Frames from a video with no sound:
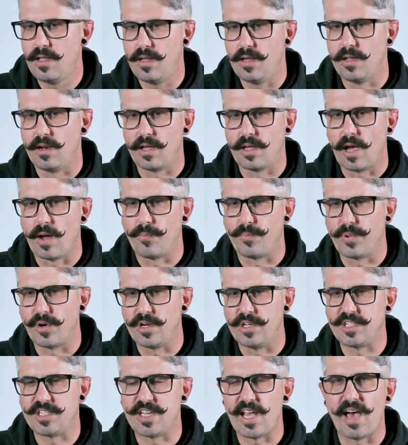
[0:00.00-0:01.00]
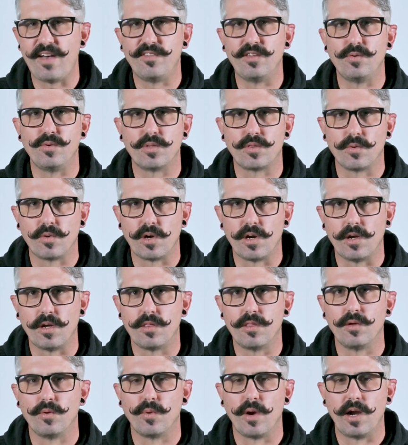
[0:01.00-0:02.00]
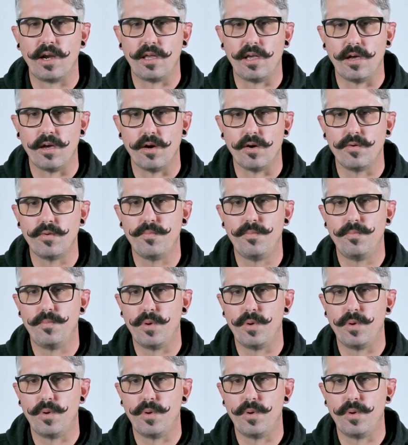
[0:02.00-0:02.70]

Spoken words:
and I got pretty savvy with the radio.